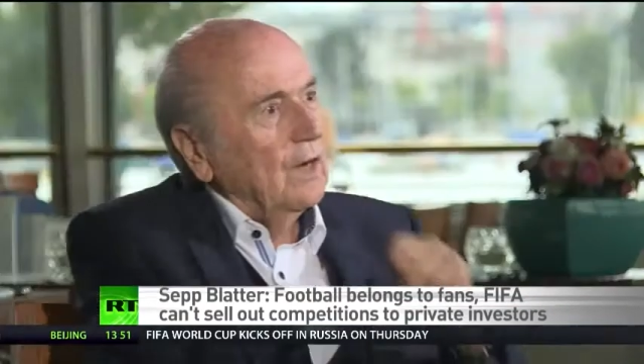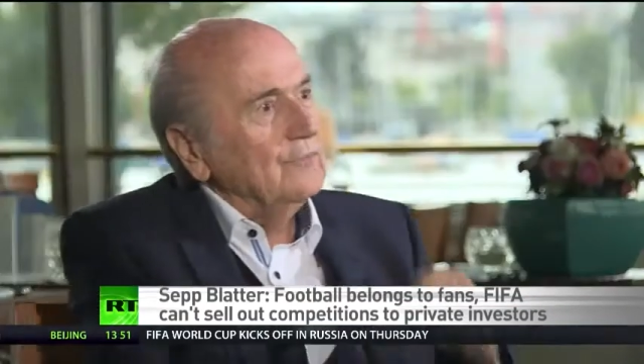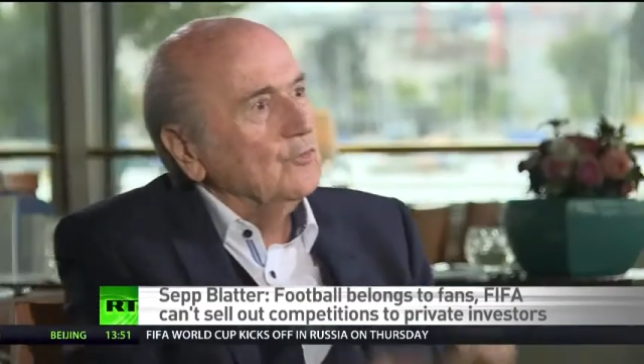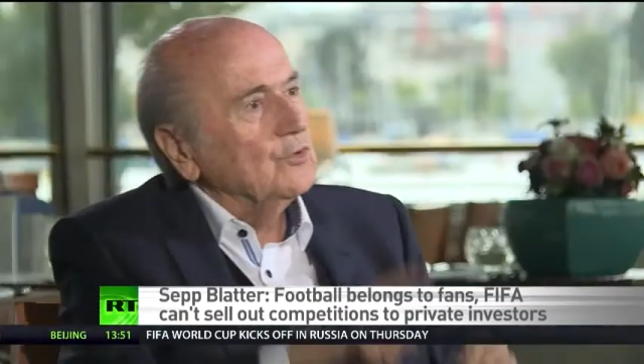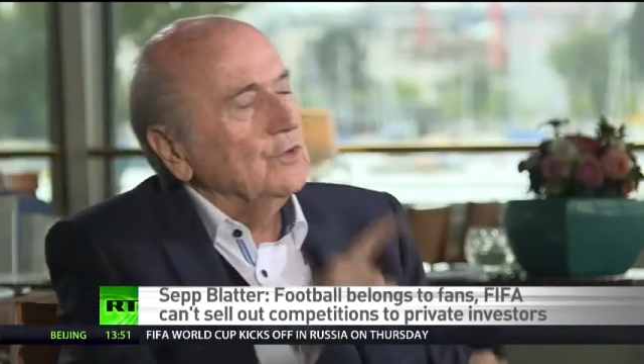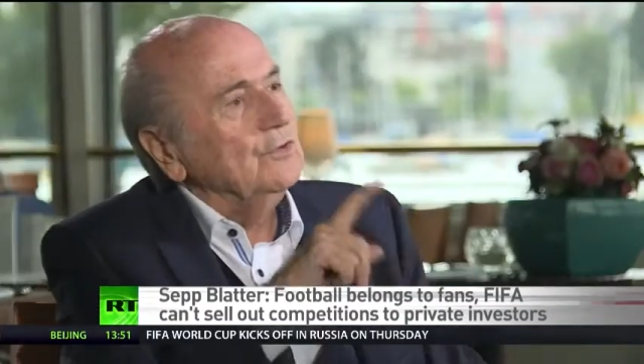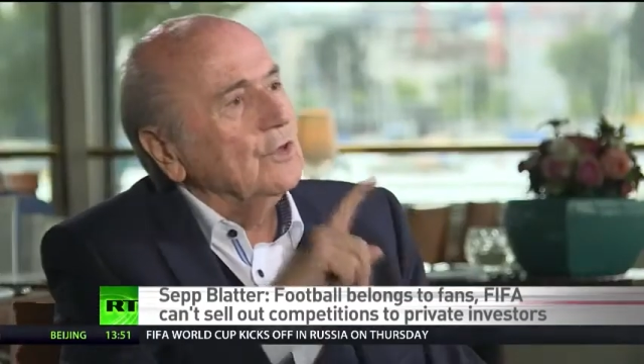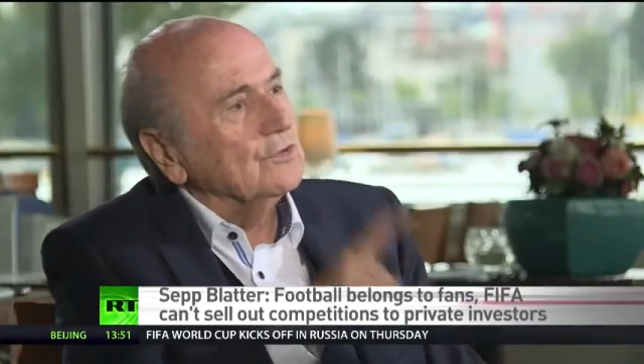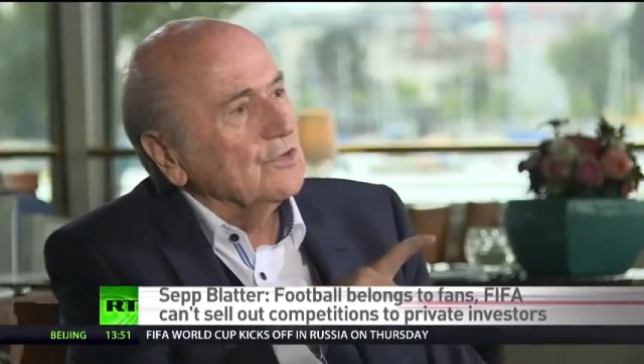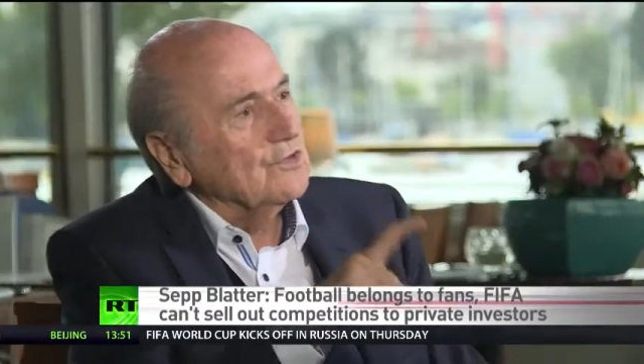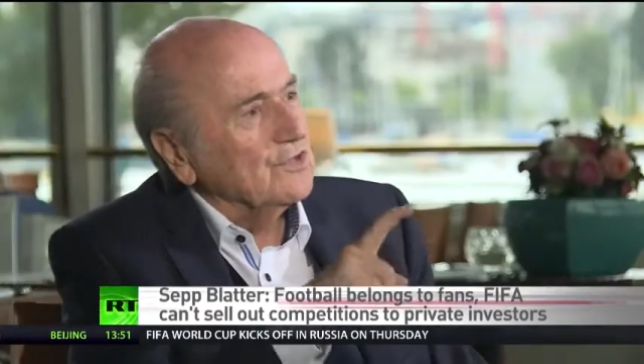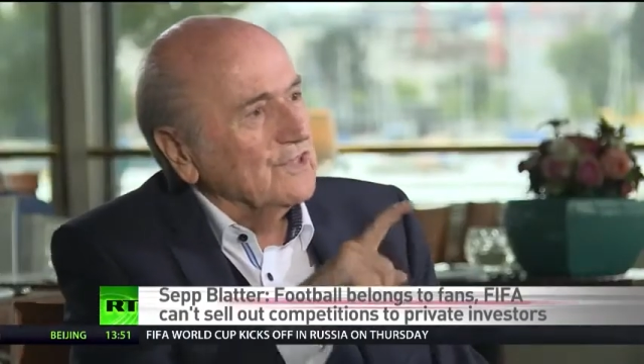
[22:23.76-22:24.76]
I would
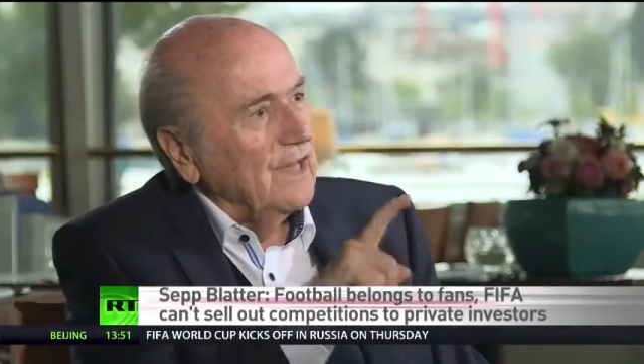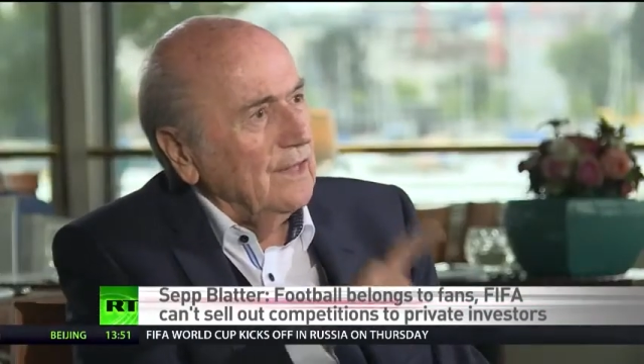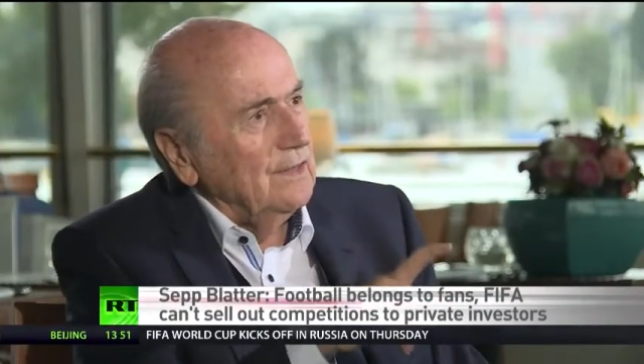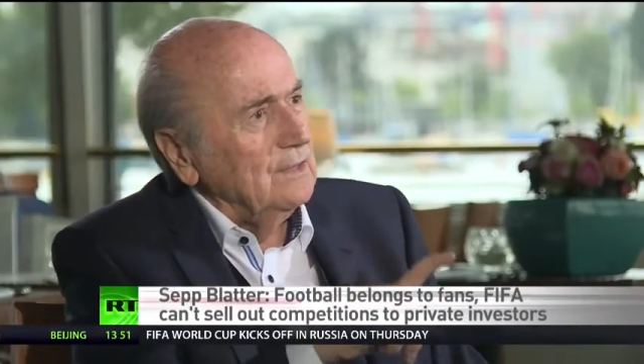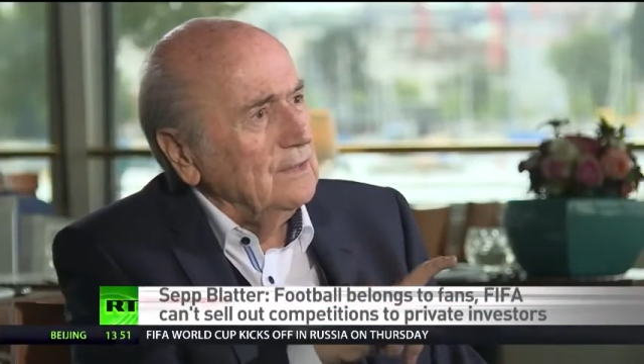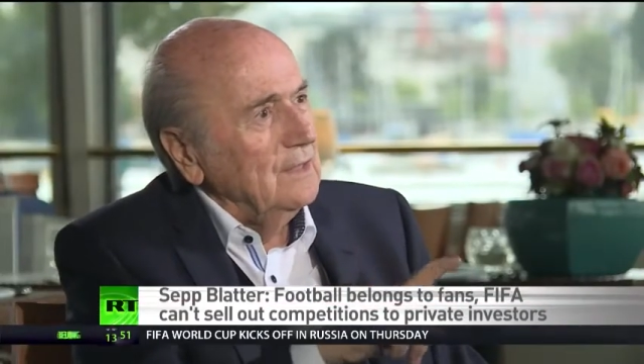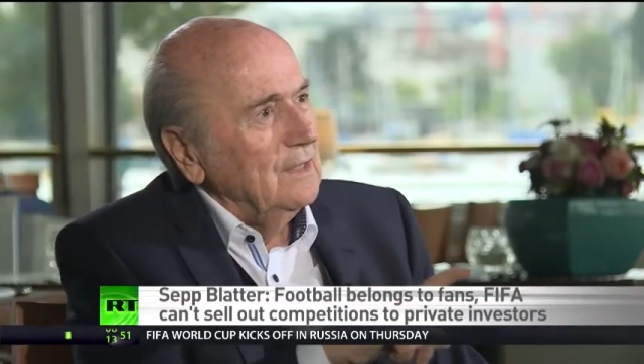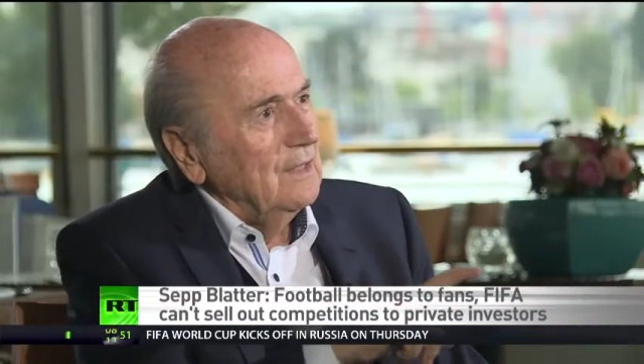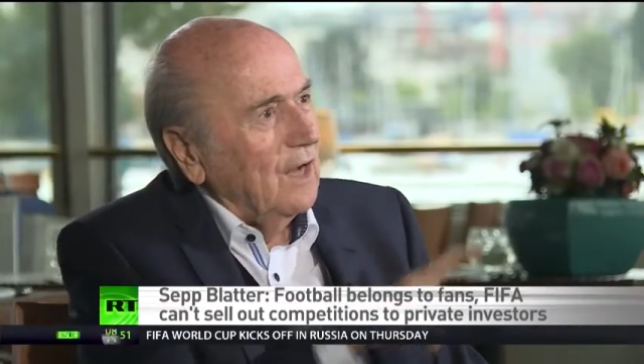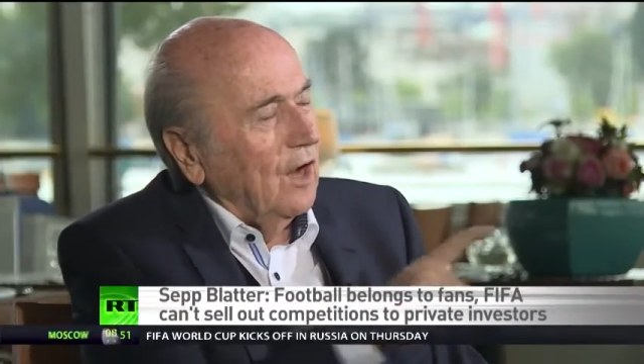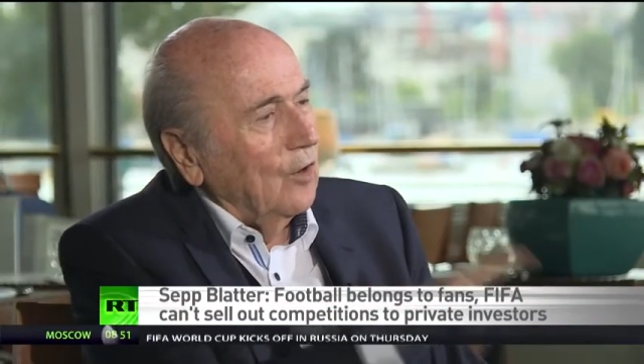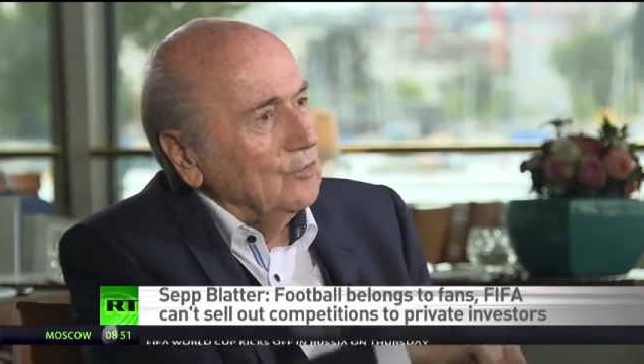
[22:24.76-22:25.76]
not sell
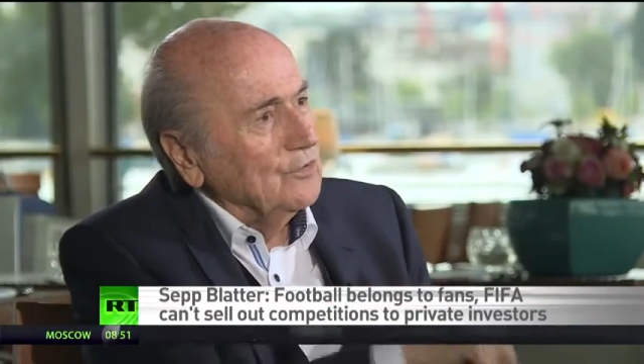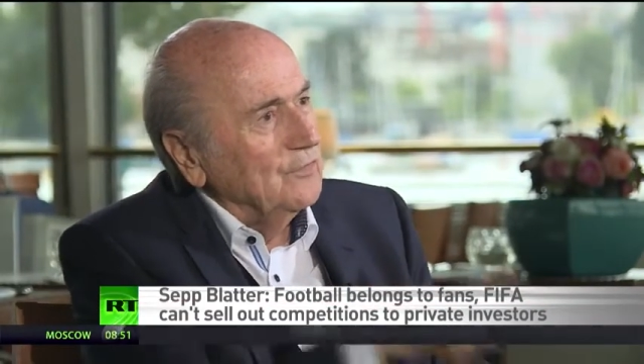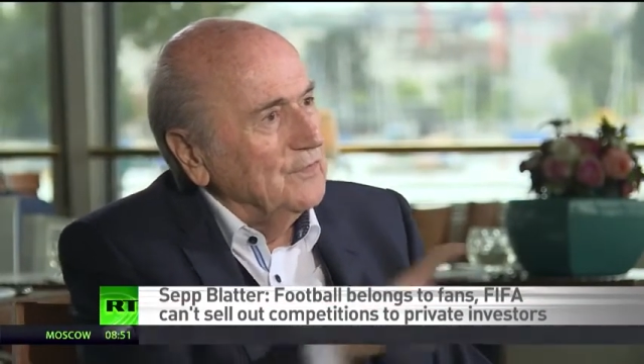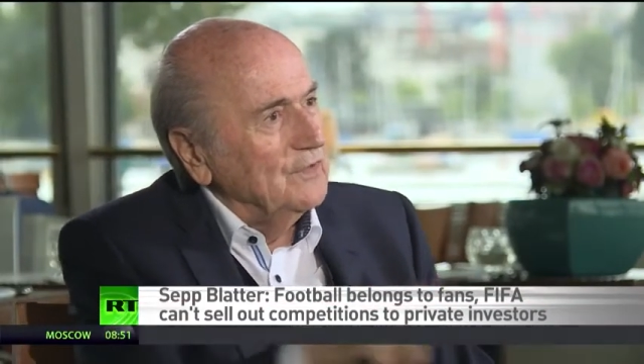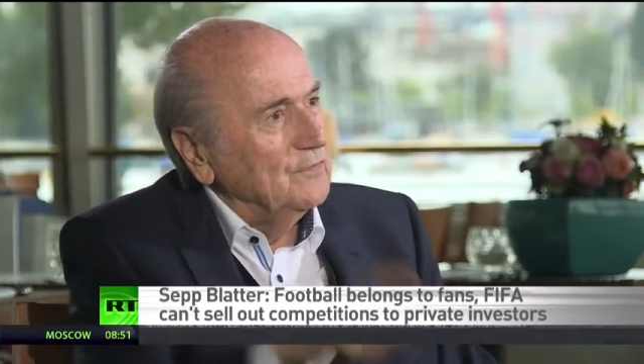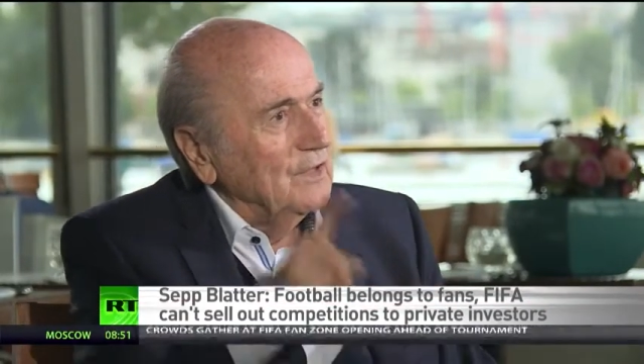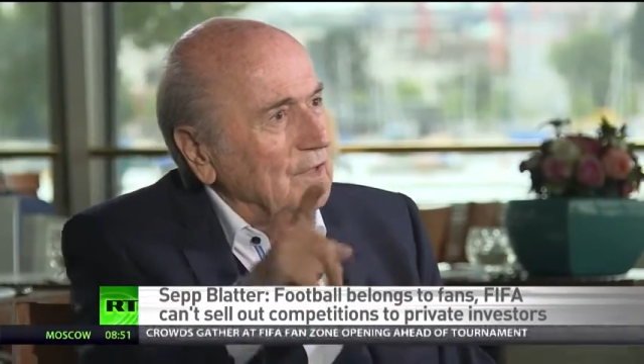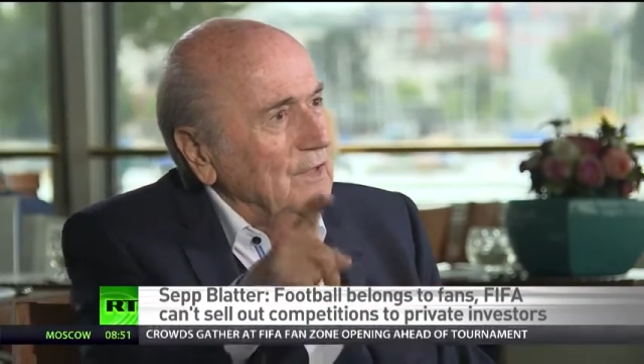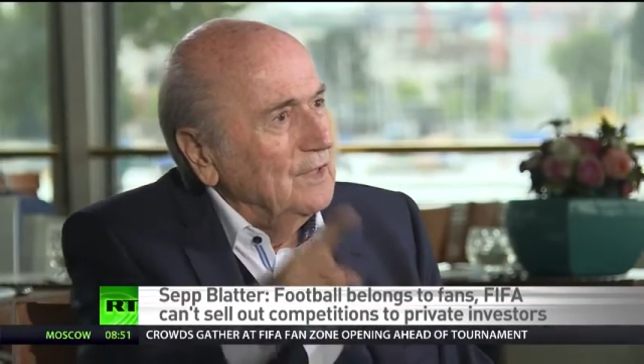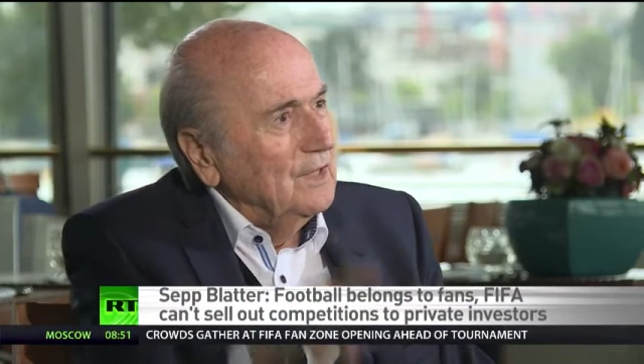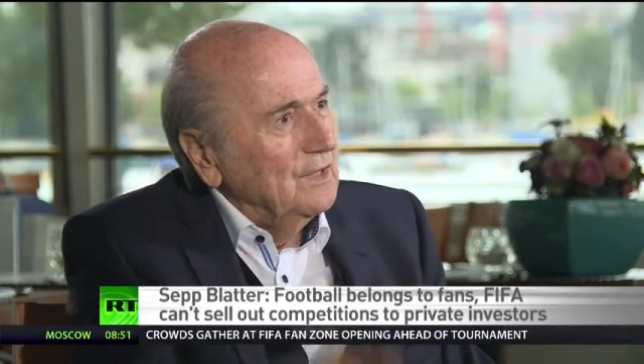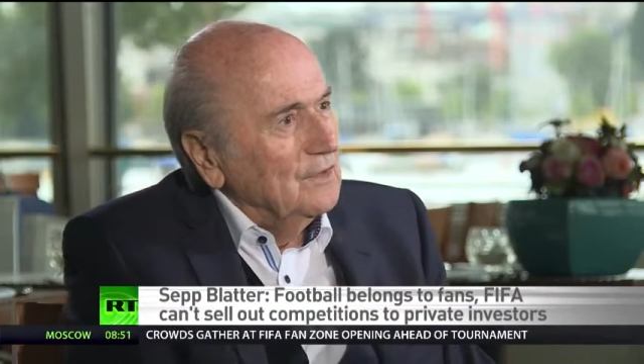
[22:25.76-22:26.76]
out FIFA